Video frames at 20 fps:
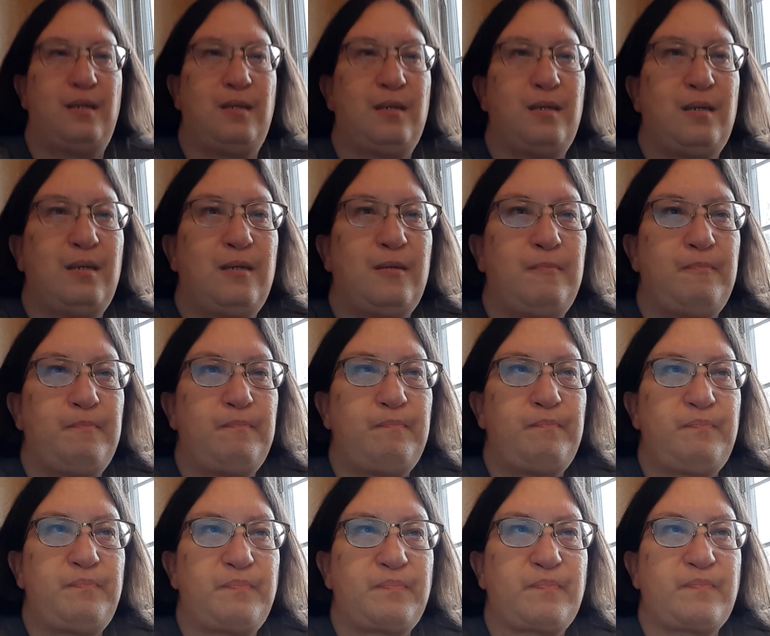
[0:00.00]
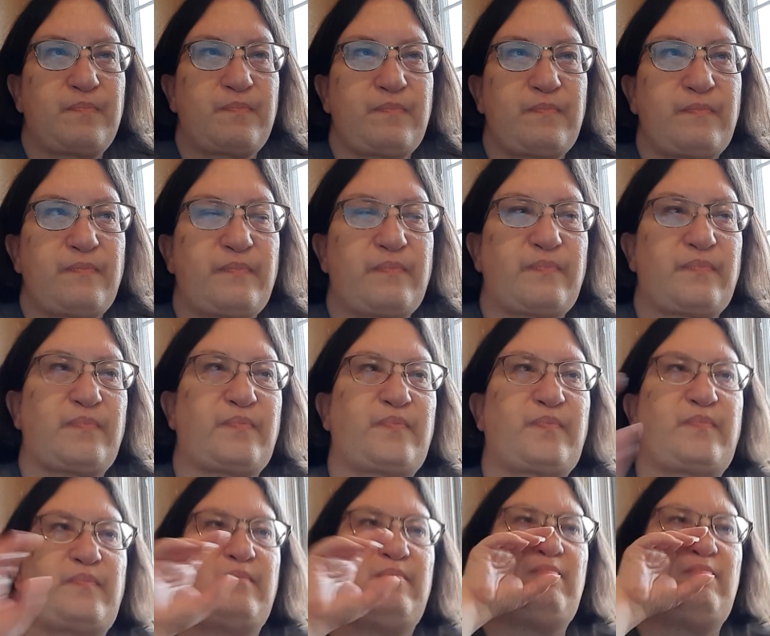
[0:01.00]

(silence)